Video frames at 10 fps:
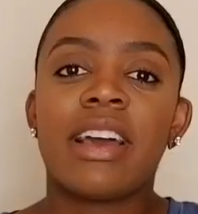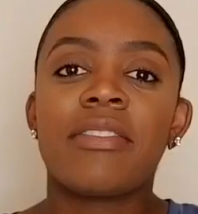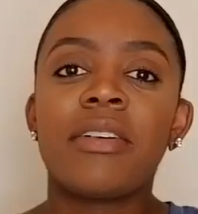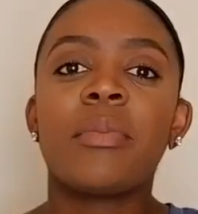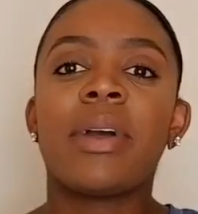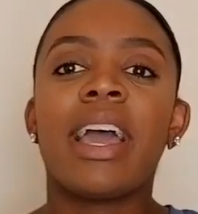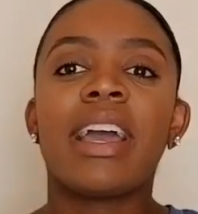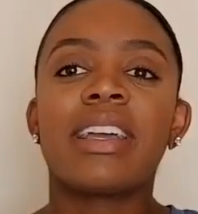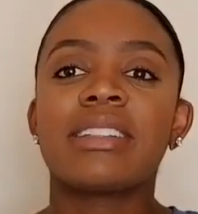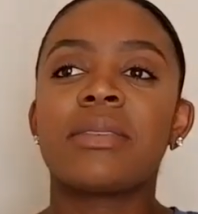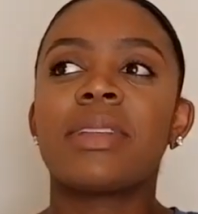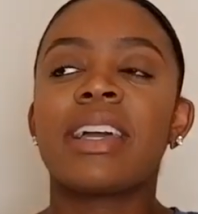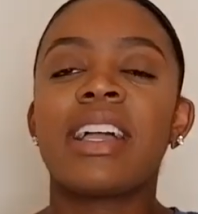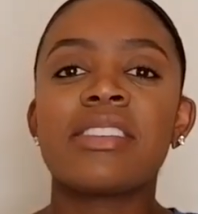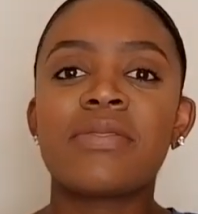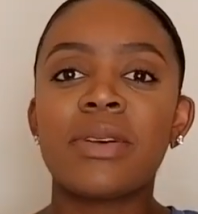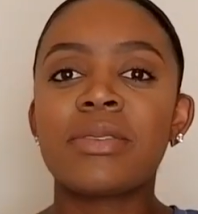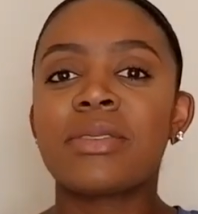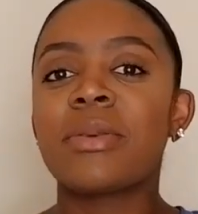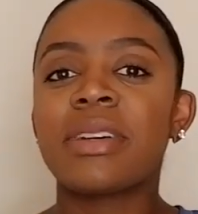And I felt bad because I'm like, I just felt
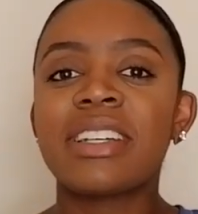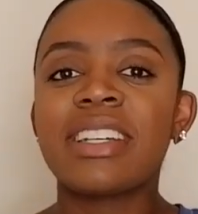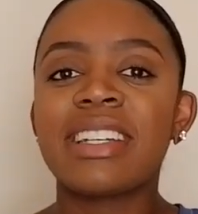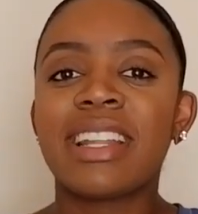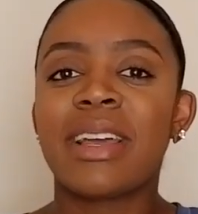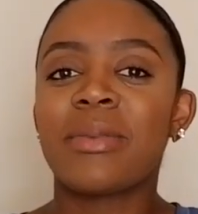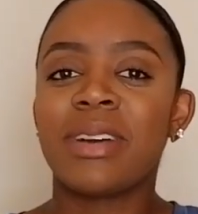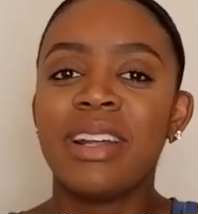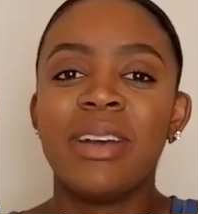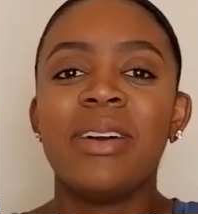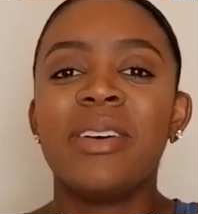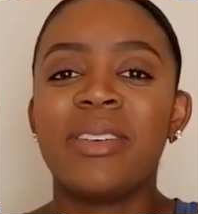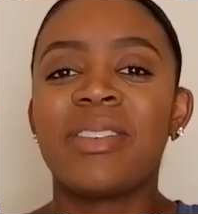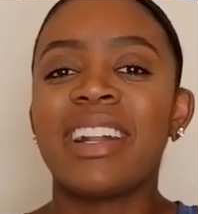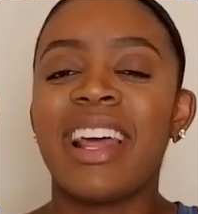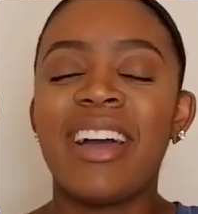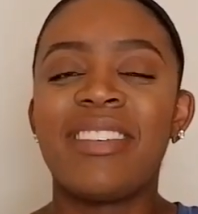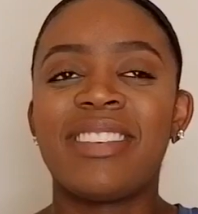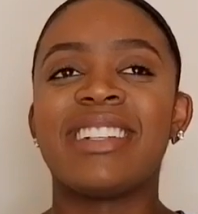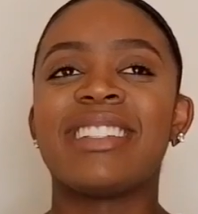so good, like what
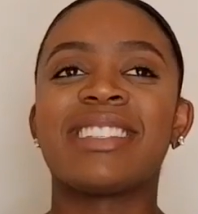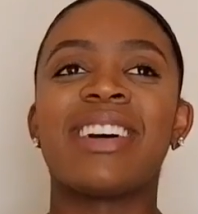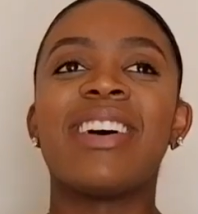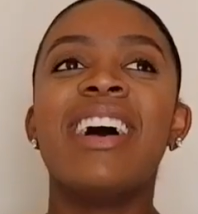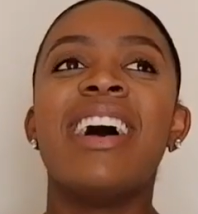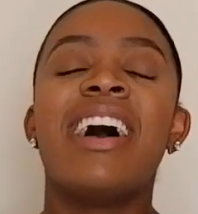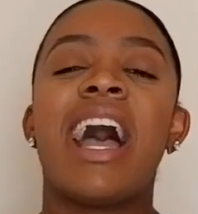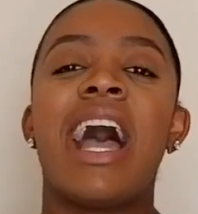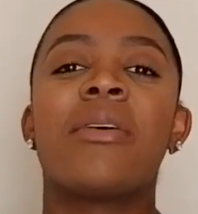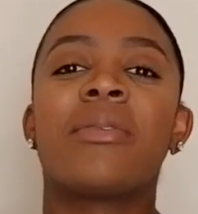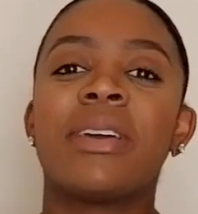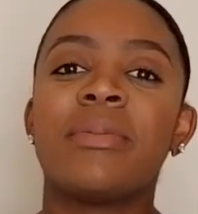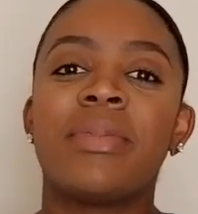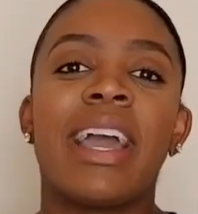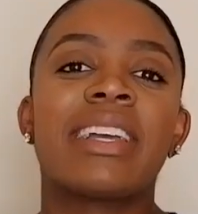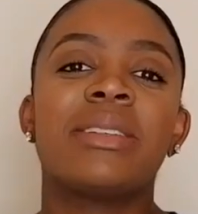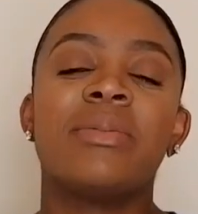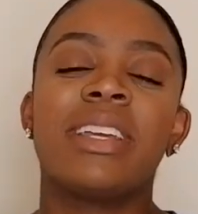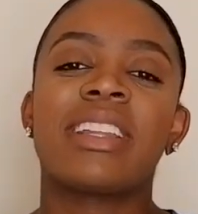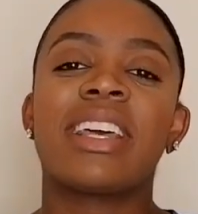happened? And so I went back to
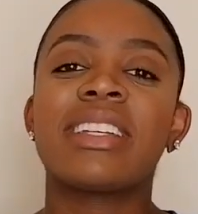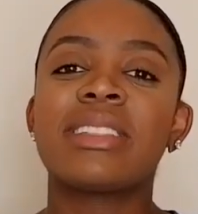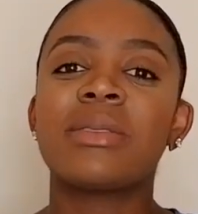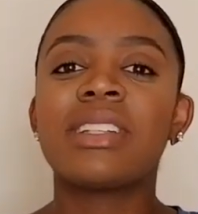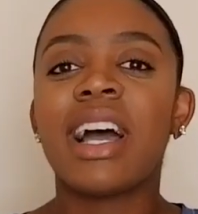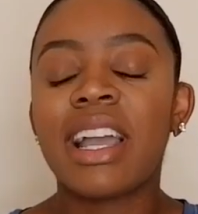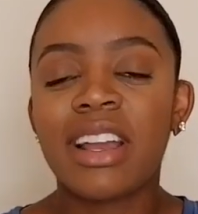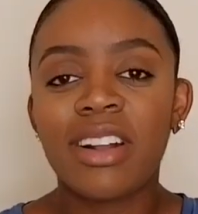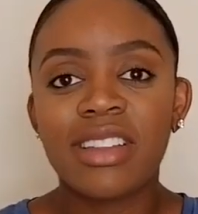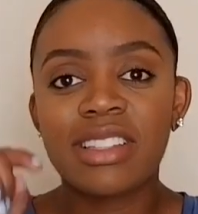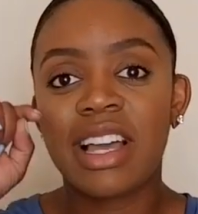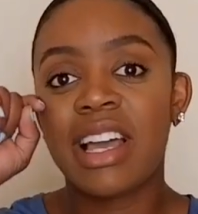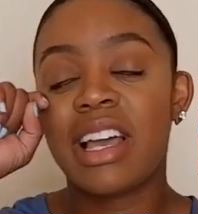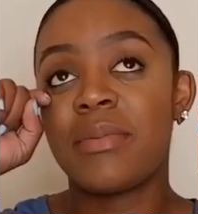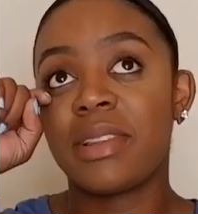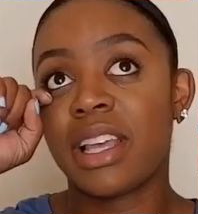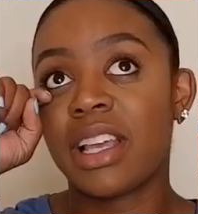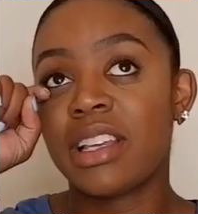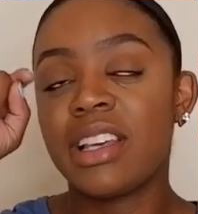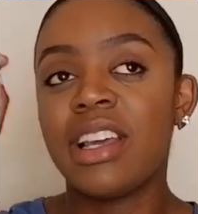being like so tired all the time and
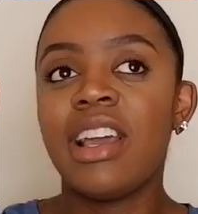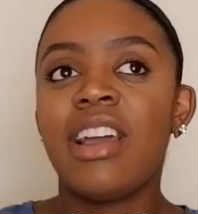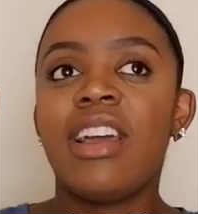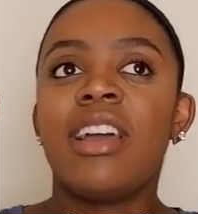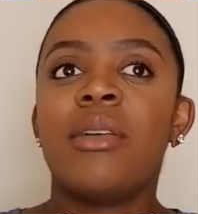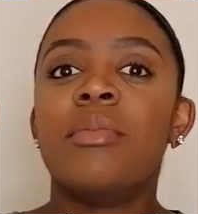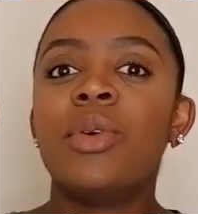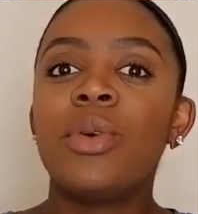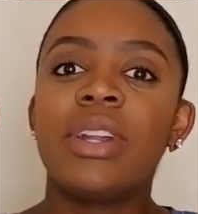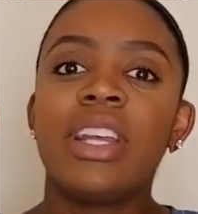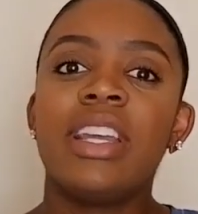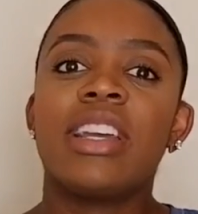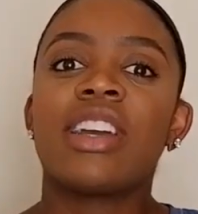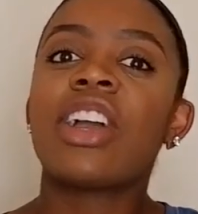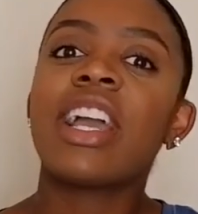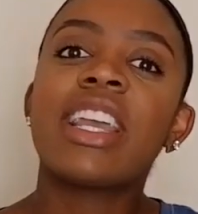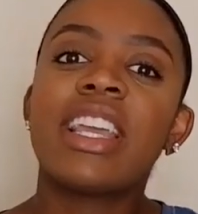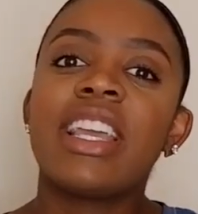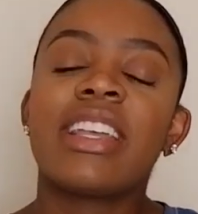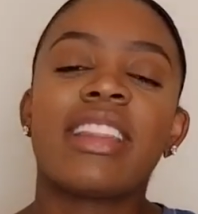like moody and
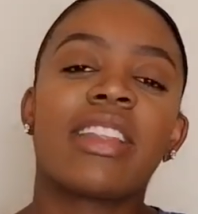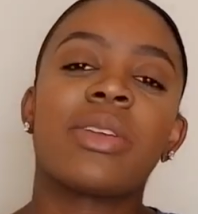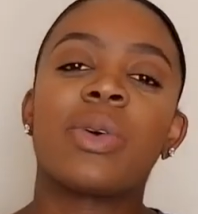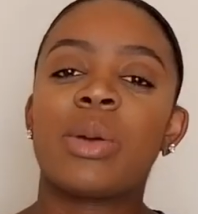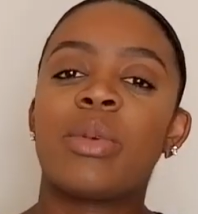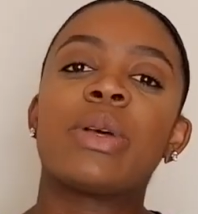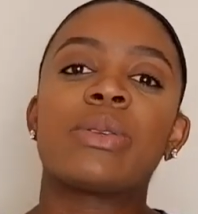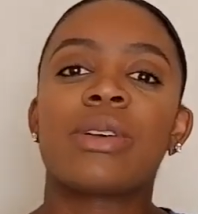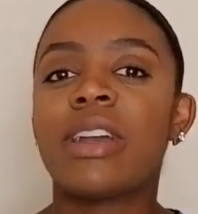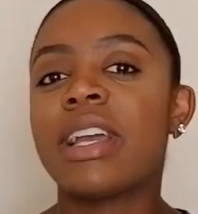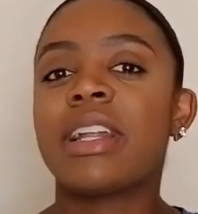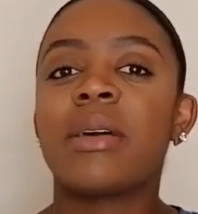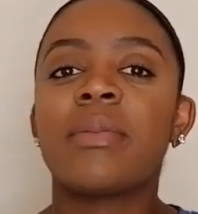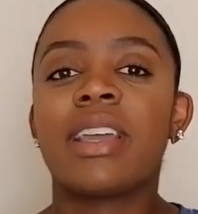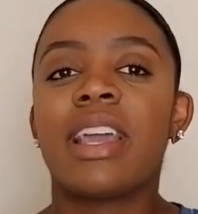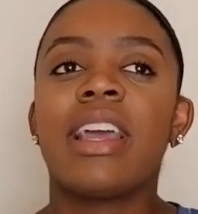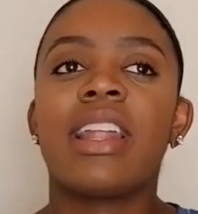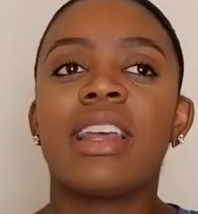cranky, and like the hormones are cranking up again.